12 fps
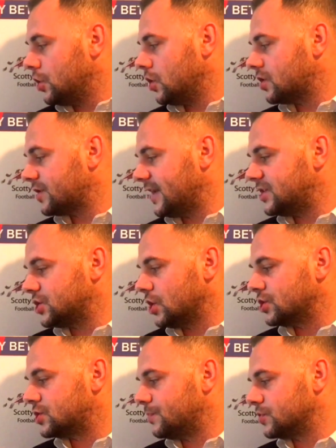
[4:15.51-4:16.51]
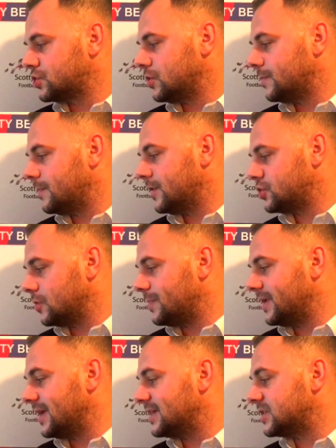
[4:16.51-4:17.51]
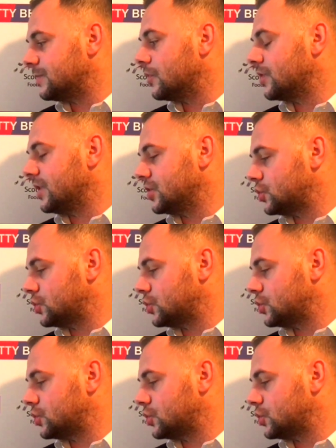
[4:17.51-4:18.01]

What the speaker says: Not great odds, but should be easy money